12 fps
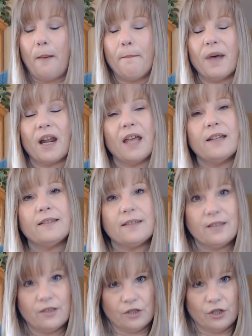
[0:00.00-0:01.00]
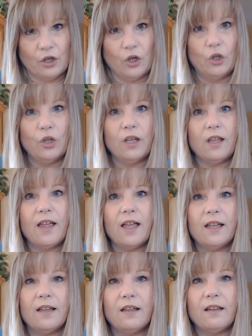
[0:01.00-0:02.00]
But I still
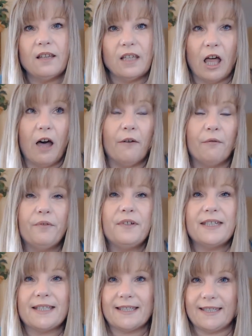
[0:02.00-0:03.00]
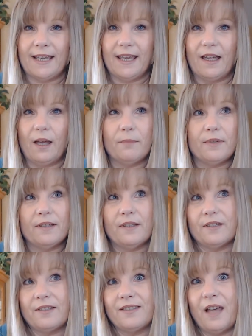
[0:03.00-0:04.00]
love to sing. I'm
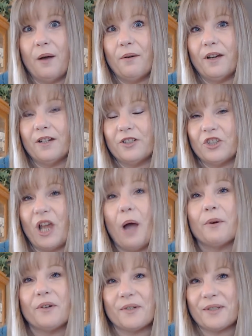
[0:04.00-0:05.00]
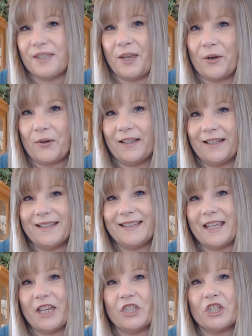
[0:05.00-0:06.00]
a shower singer. I like to
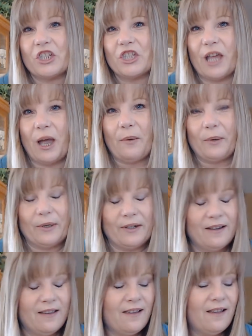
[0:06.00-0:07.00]
sing in the shower.